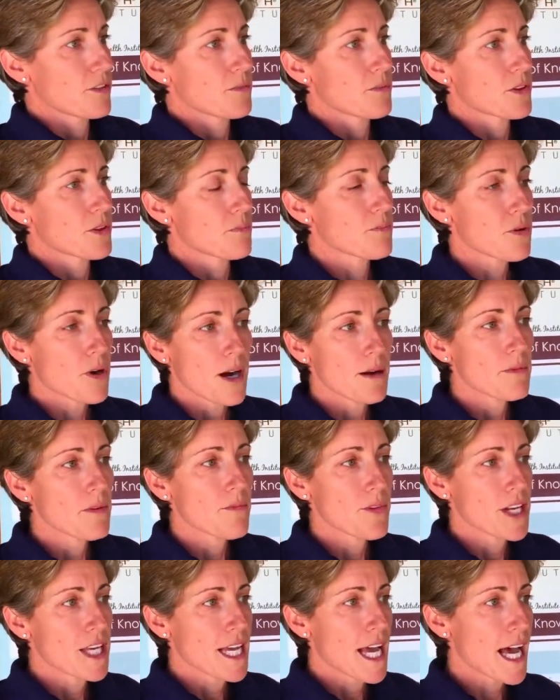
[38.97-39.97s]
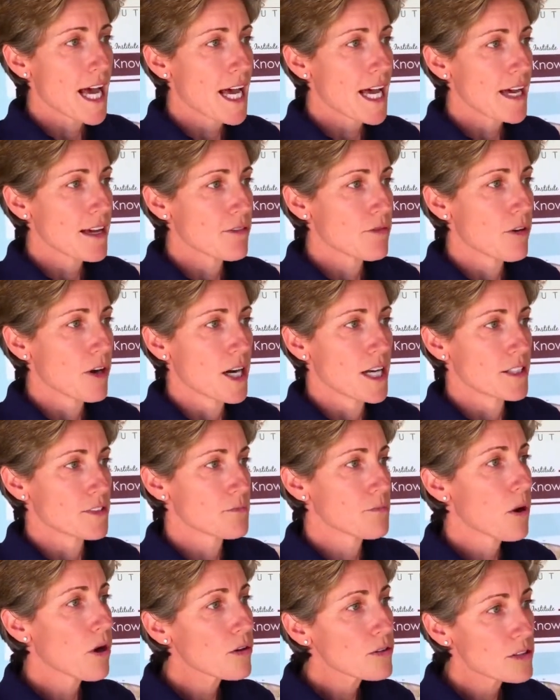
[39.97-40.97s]
But the problem that he had
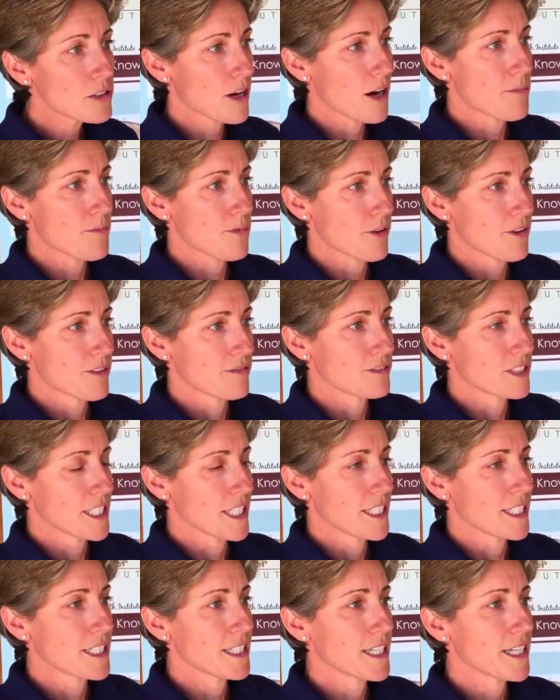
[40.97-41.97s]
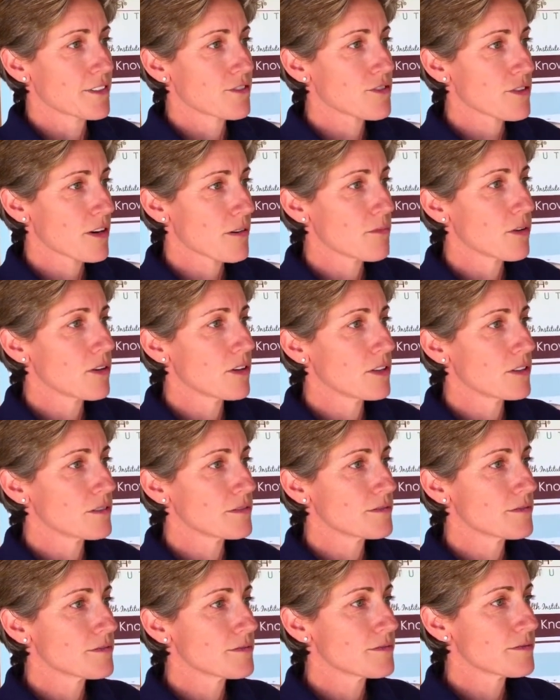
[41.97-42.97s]
was post-operatively, he had trouble
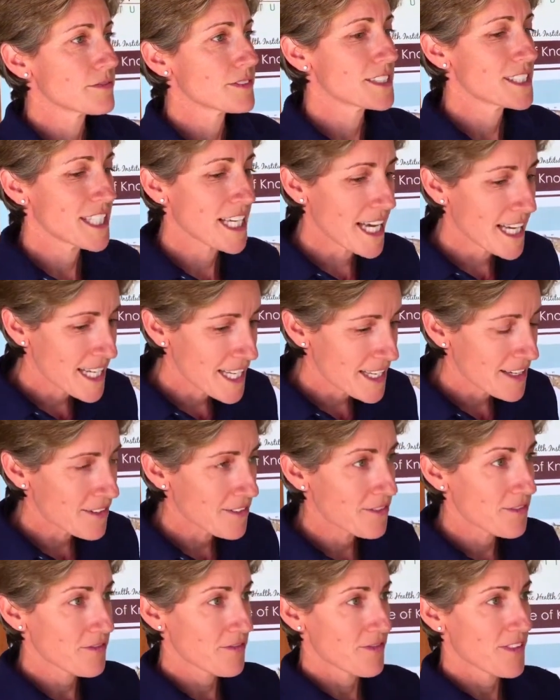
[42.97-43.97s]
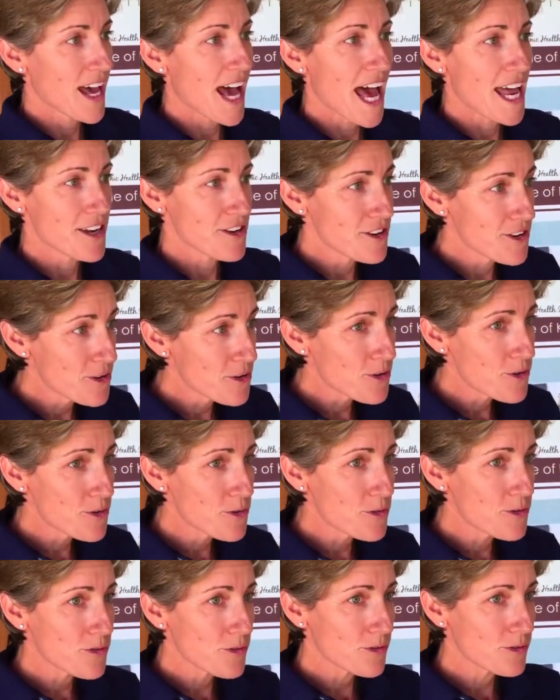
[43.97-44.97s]
getting that new
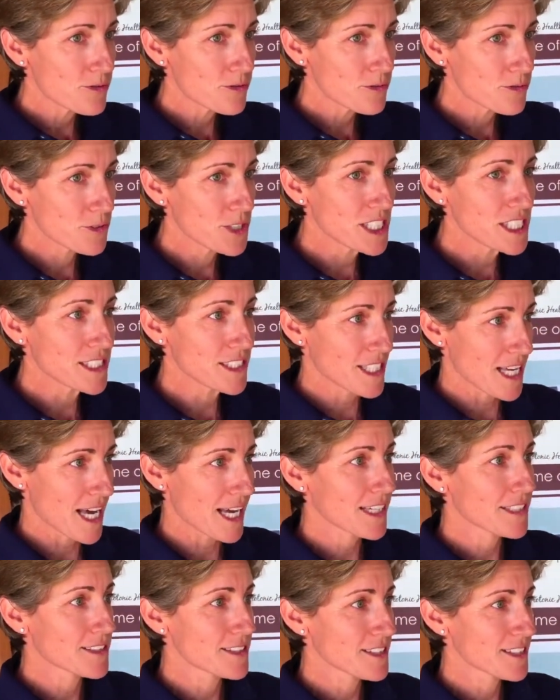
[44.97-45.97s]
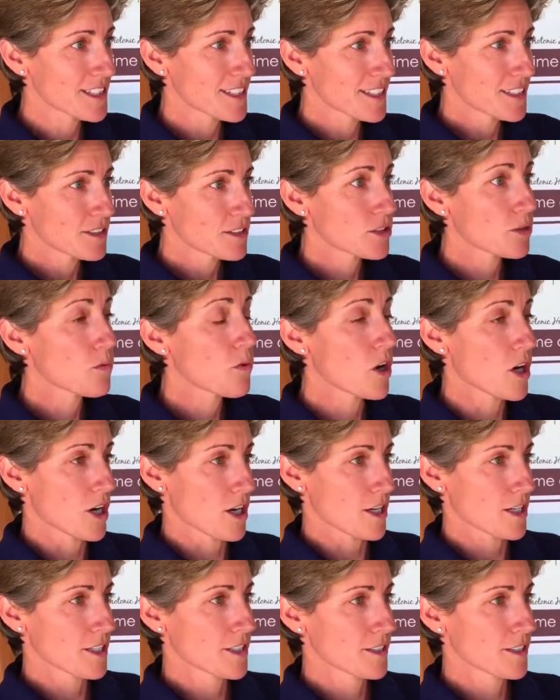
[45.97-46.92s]
resect to work.